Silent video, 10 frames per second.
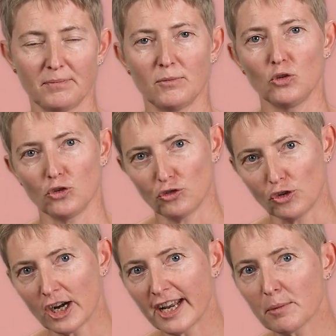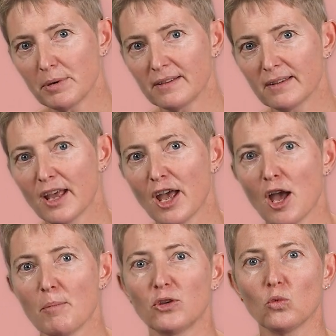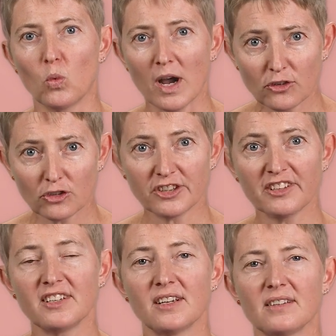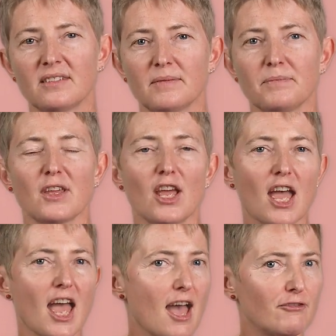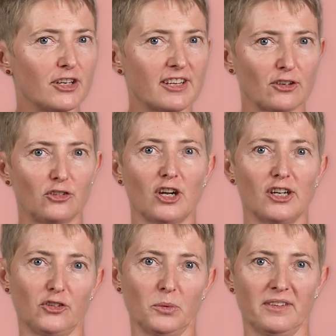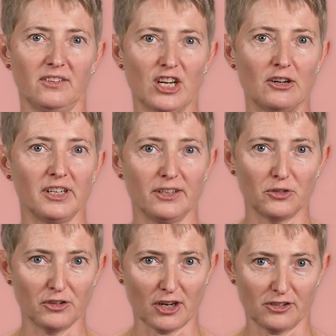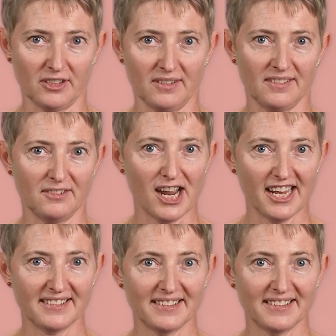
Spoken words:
You're struggling a bit, but one certainty is every text starts with a general introduction, right?